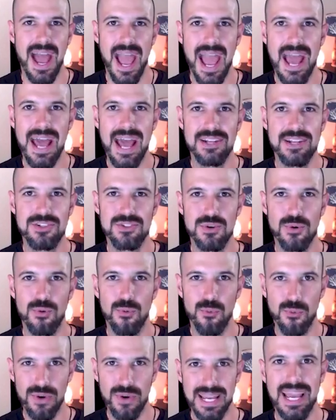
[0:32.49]
and
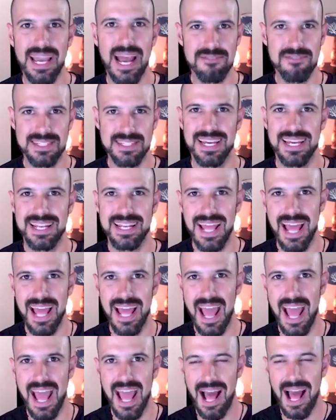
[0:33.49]
we have seen
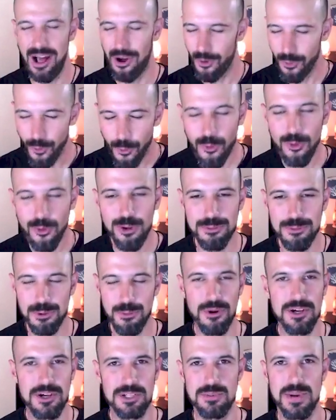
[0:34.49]
all of the
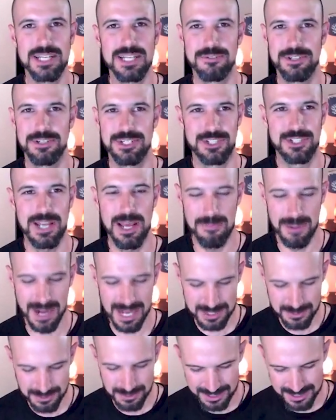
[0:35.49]
worst ways for you to share
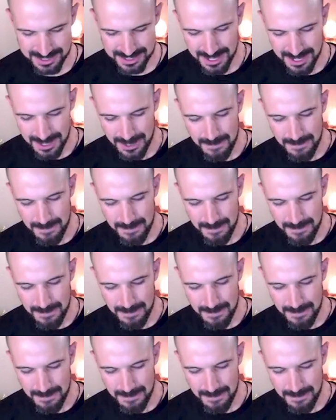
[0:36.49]
passwords.